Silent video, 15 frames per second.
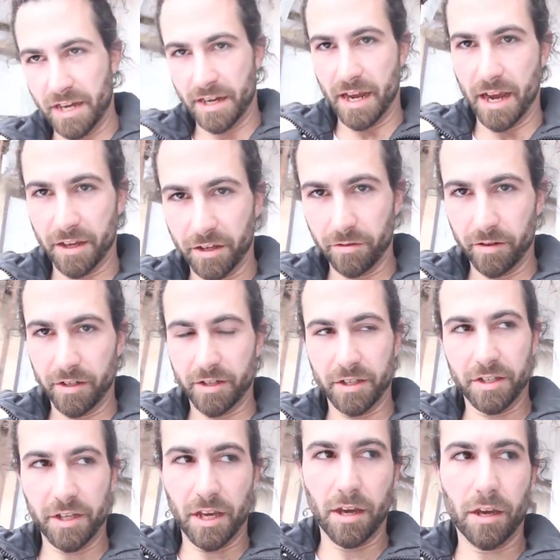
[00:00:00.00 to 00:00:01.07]
uh, accurate to
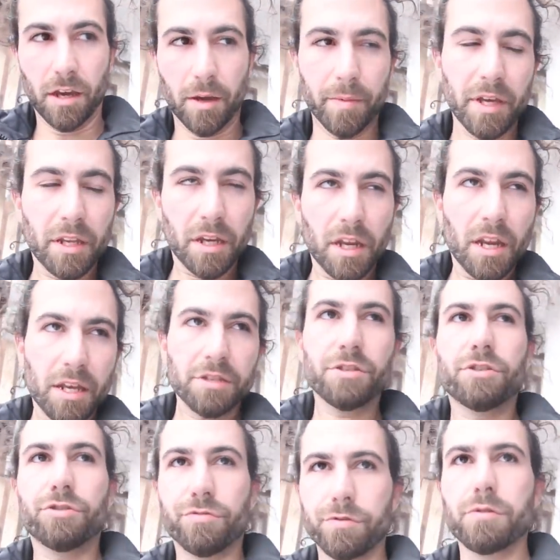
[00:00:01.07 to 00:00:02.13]
say. I mean, it
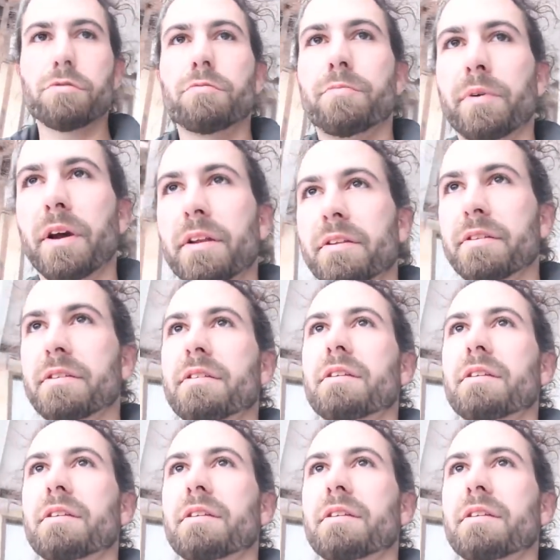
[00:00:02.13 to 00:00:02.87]
is true, but